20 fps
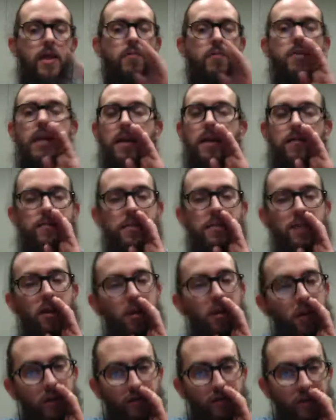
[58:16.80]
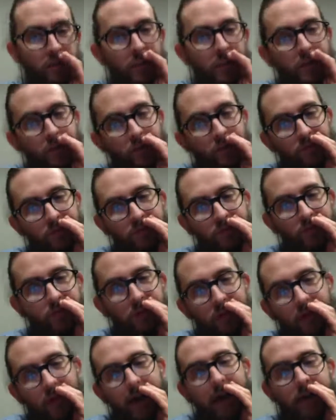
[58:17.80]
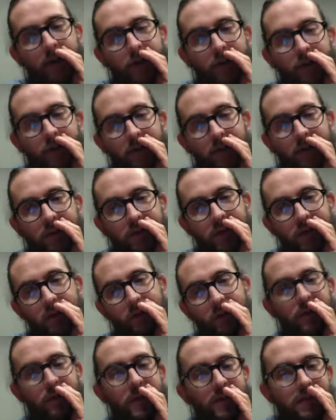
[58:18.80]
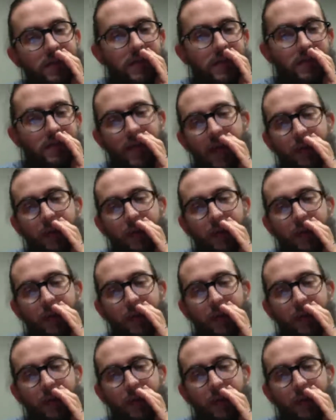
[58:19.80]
I've seen a lot from people with AOL.com addresses,